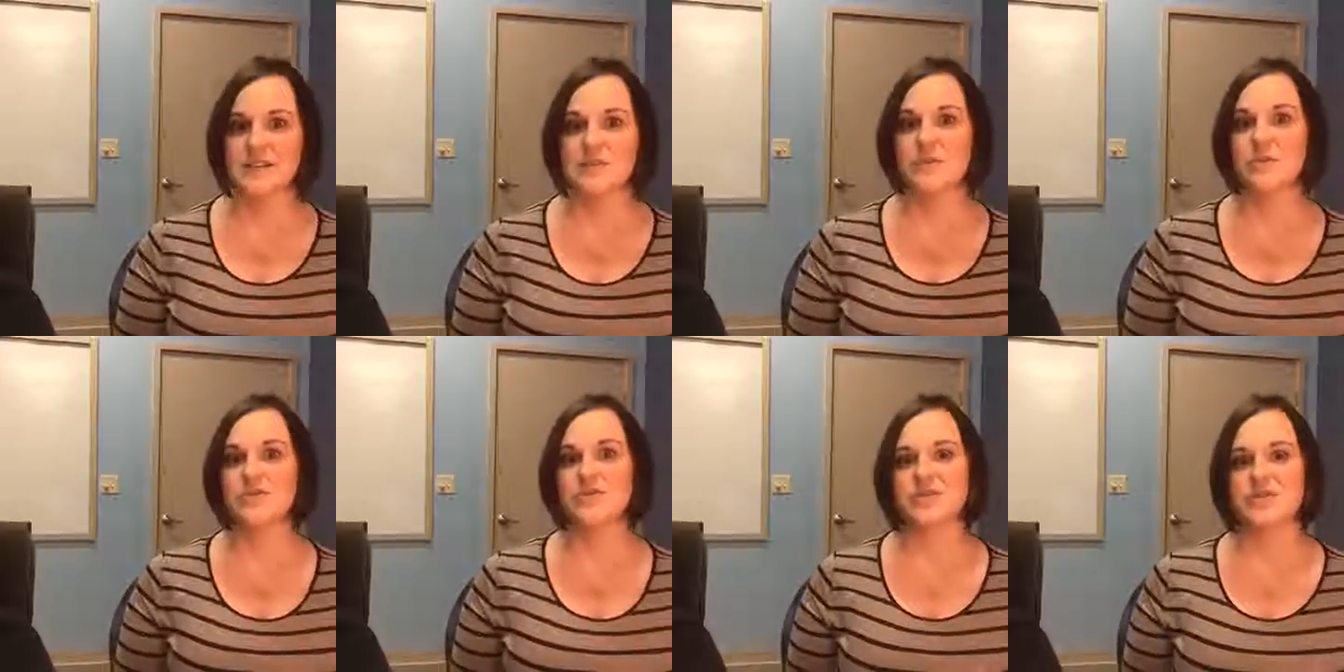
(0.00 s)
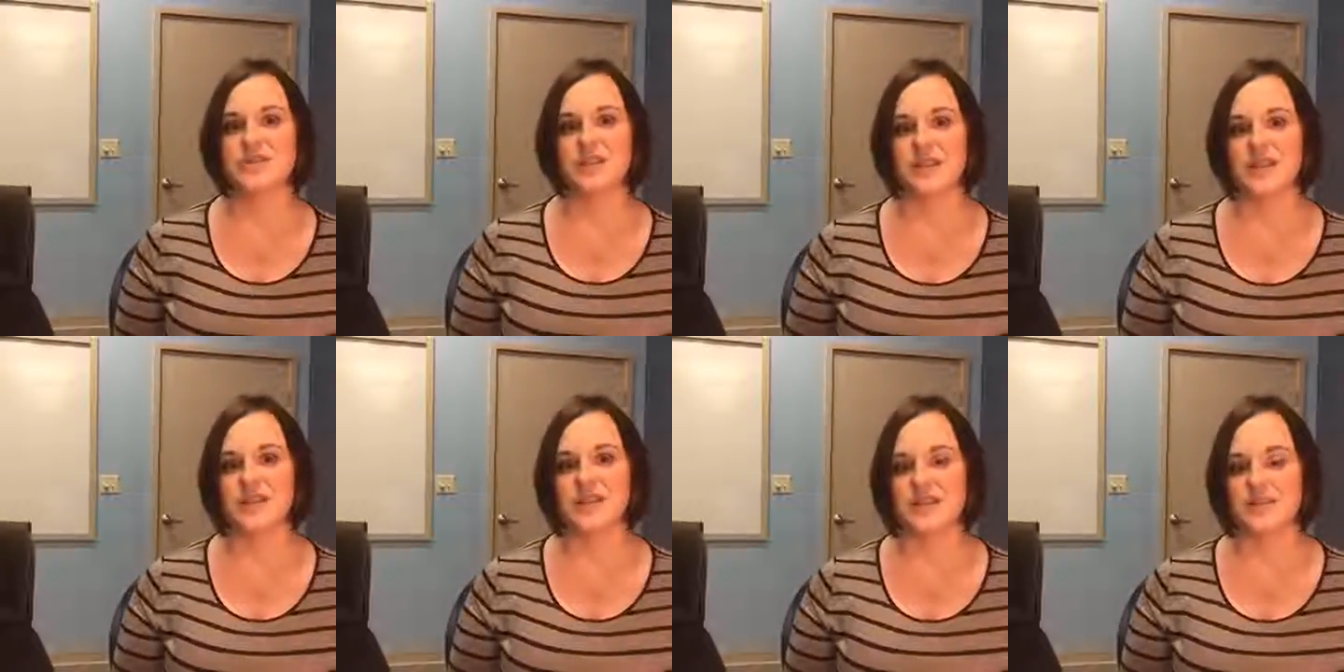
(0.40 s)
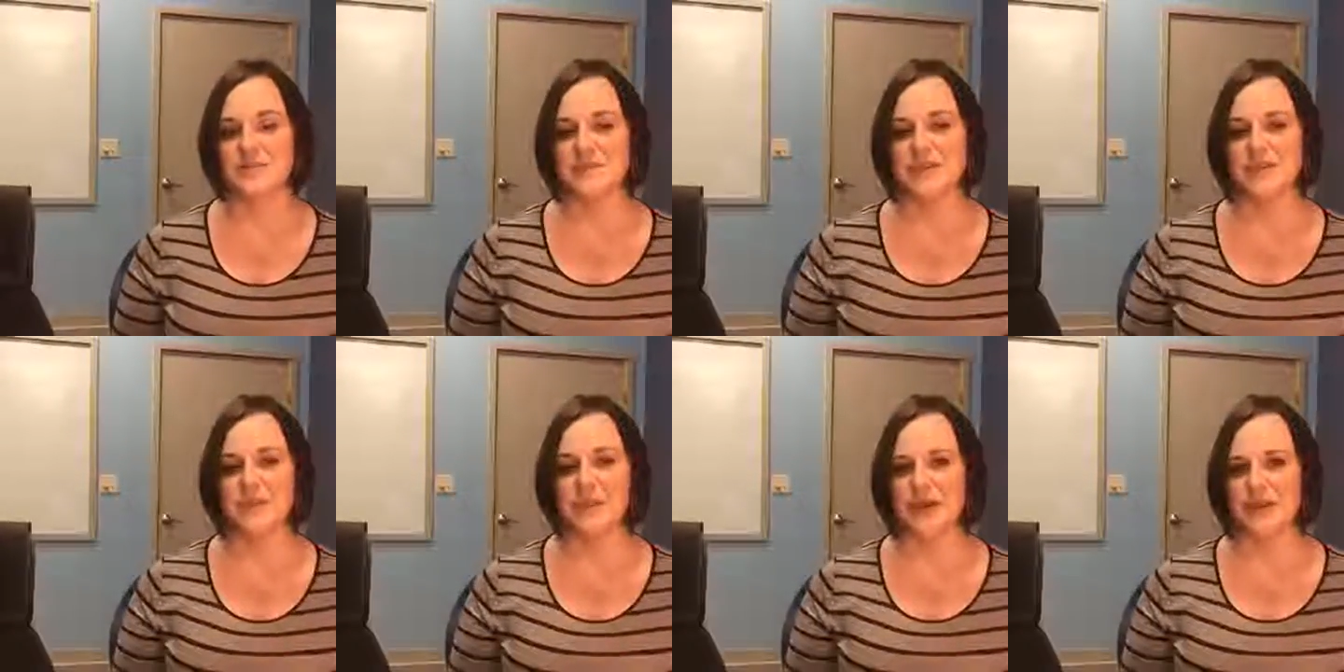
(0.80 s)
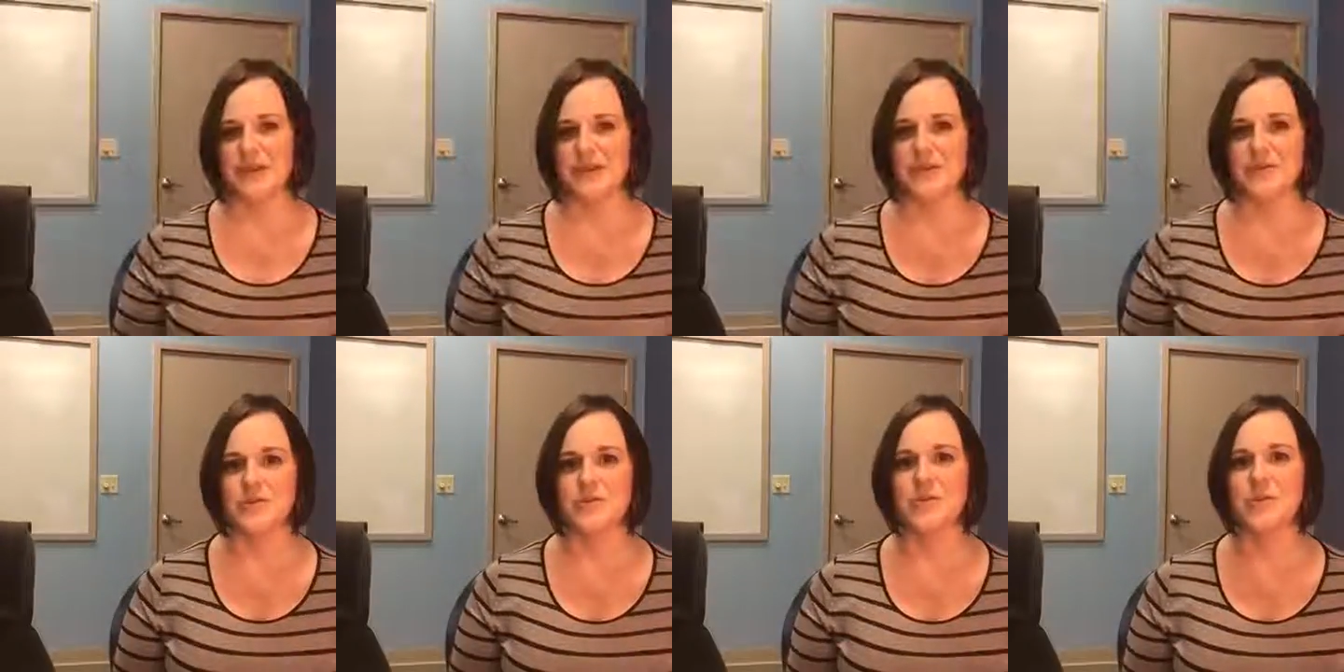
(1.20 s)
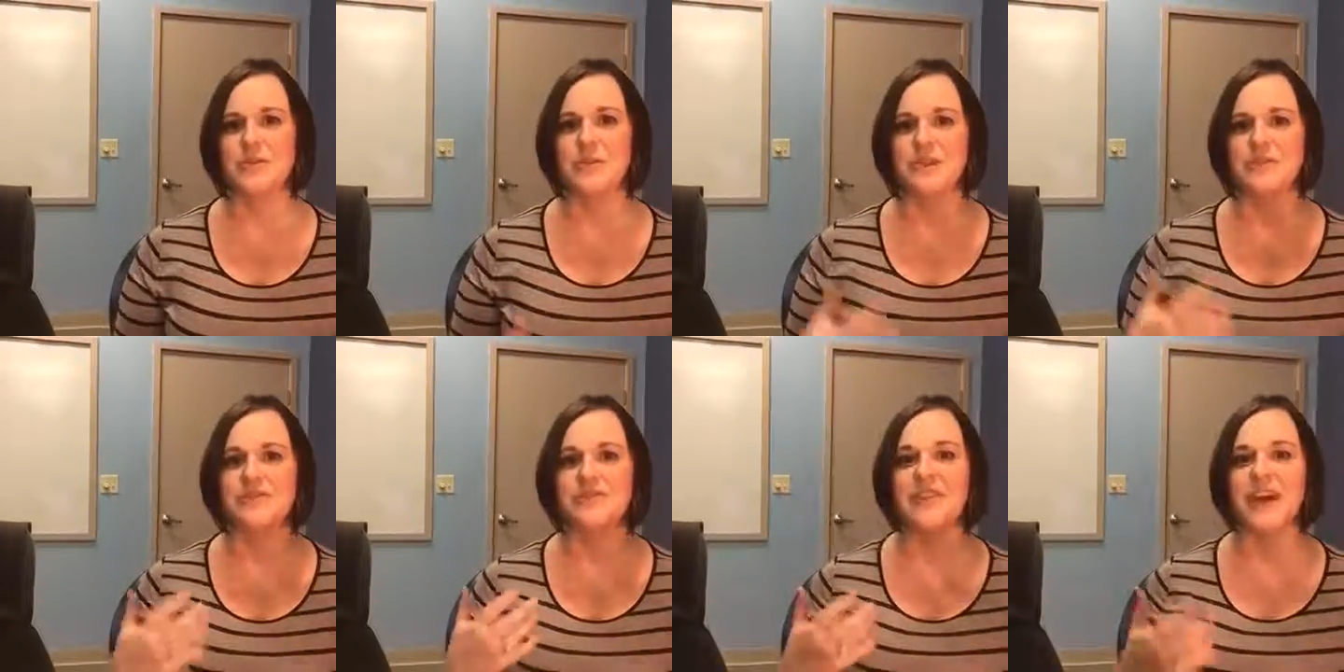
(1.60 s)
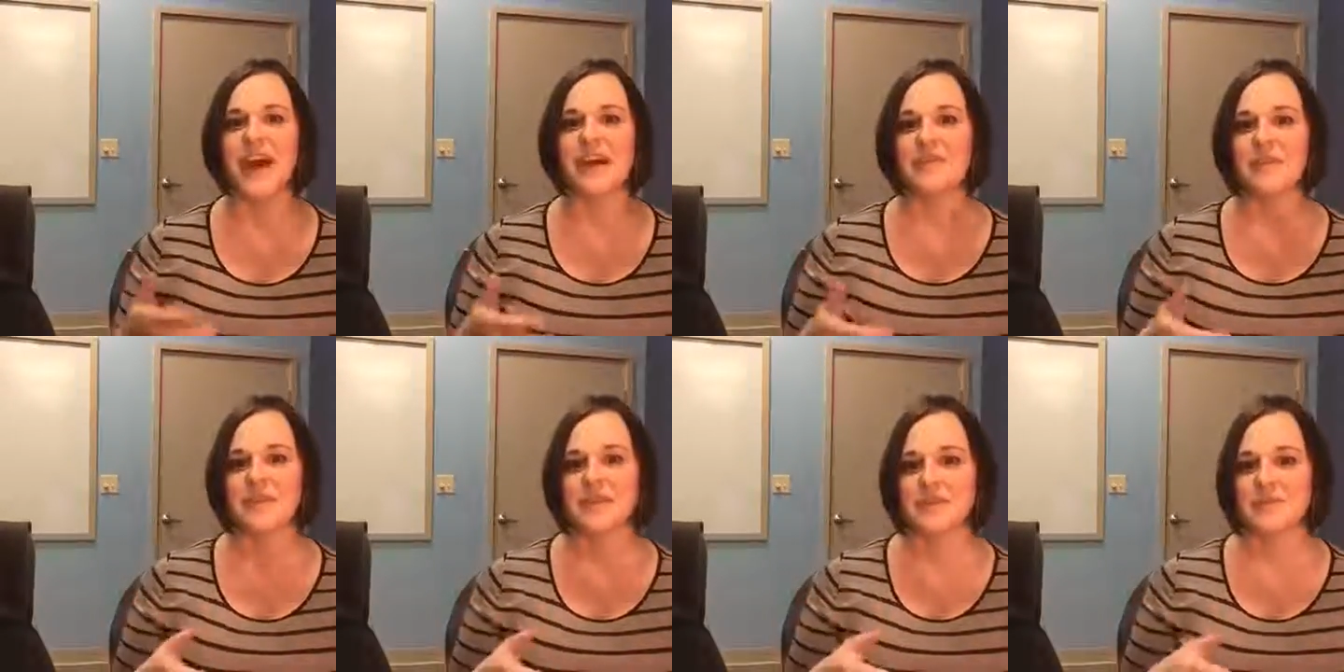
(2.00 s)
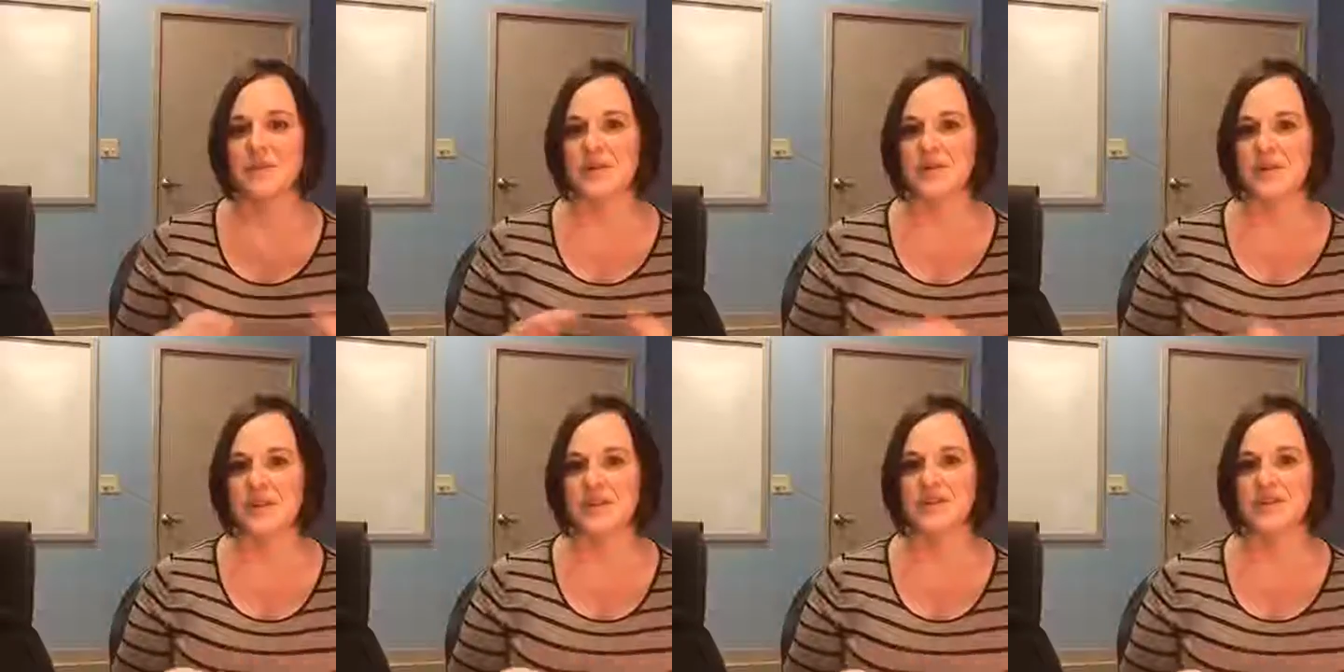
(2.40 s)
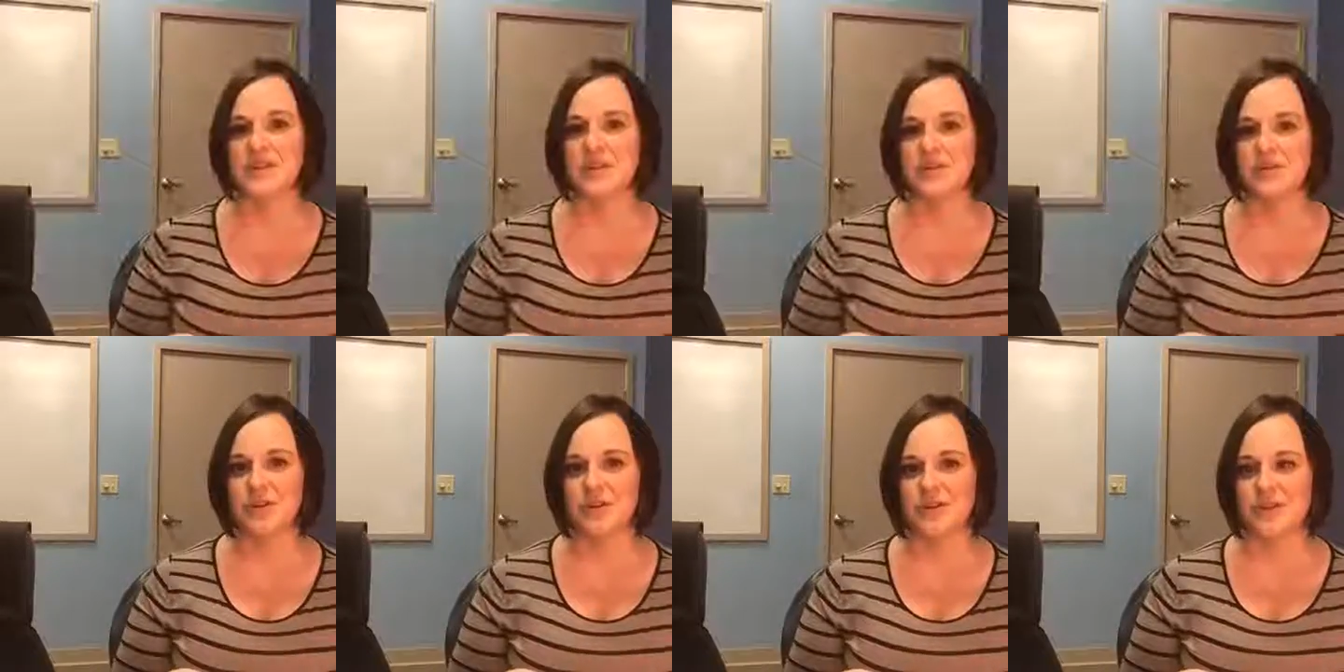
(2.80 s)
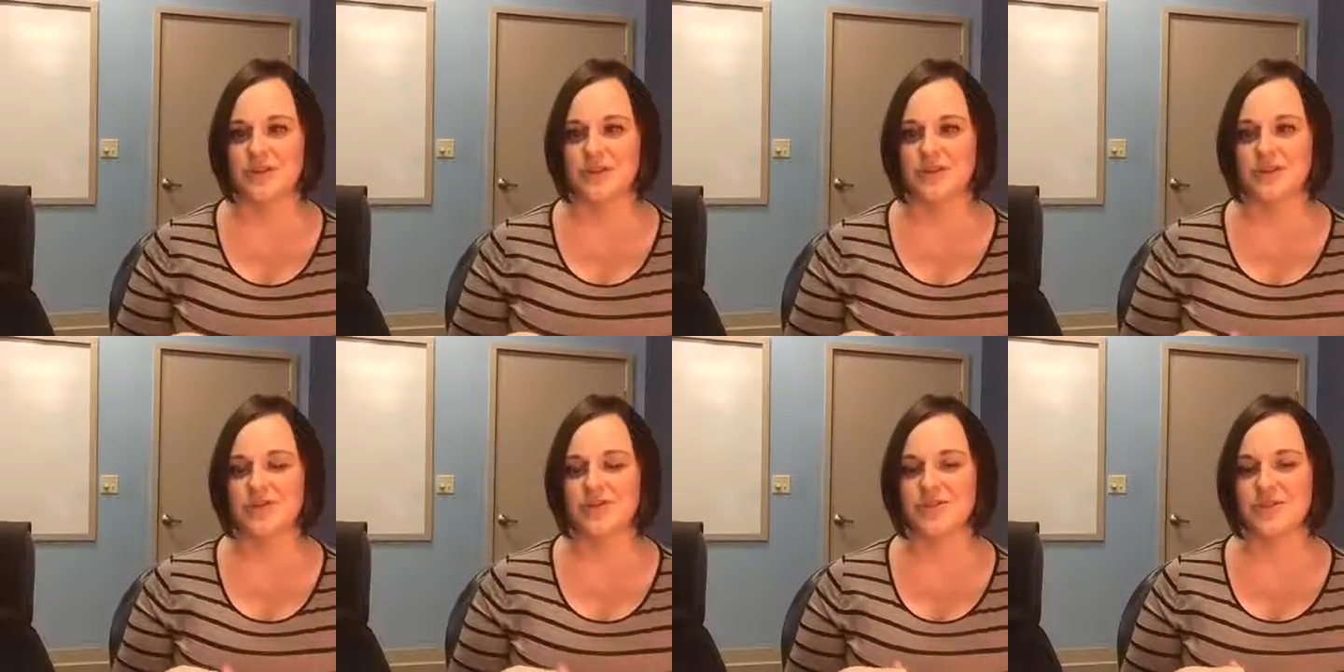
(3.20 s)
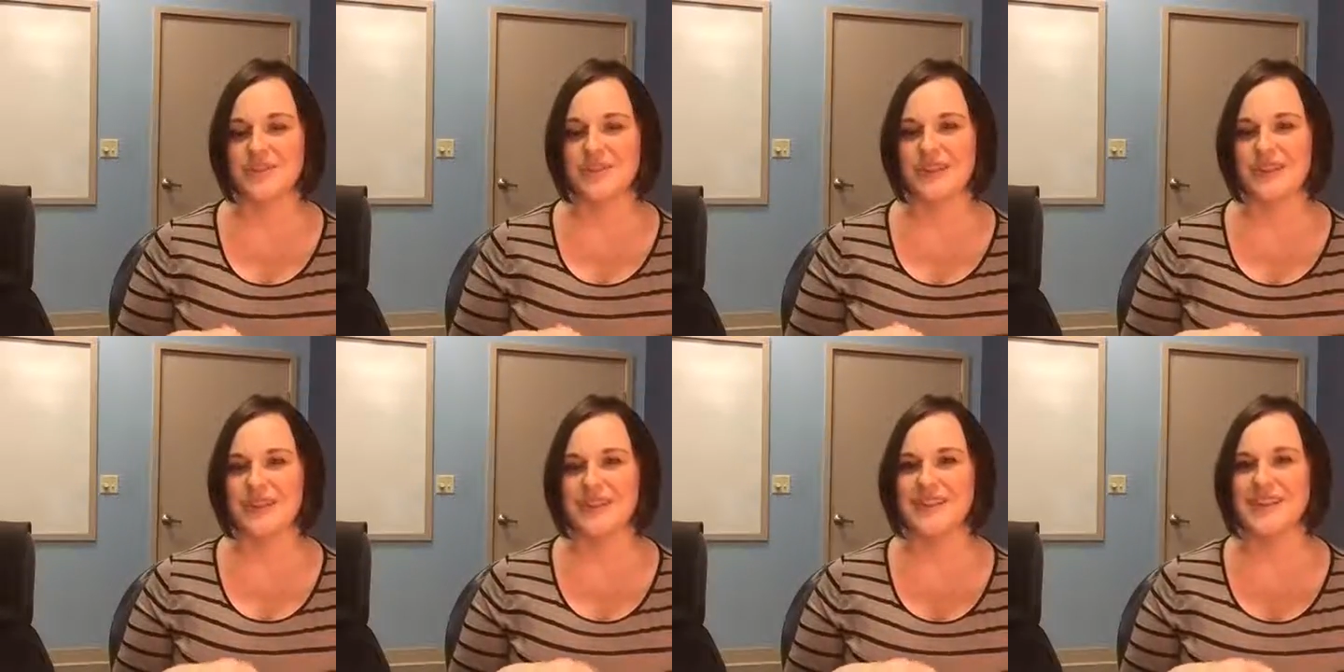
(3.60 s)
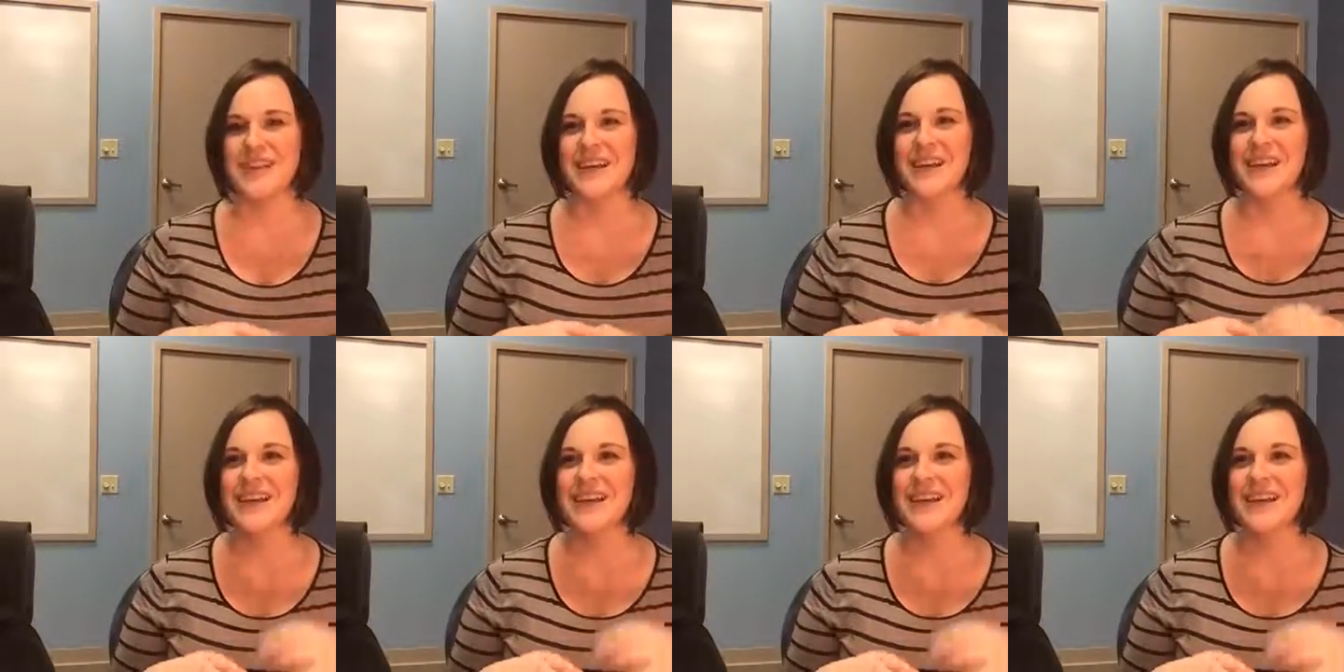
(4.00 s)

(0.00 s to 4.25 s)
Social studies comes to mind. There are so many fabulous PBLs that you can do within social studies.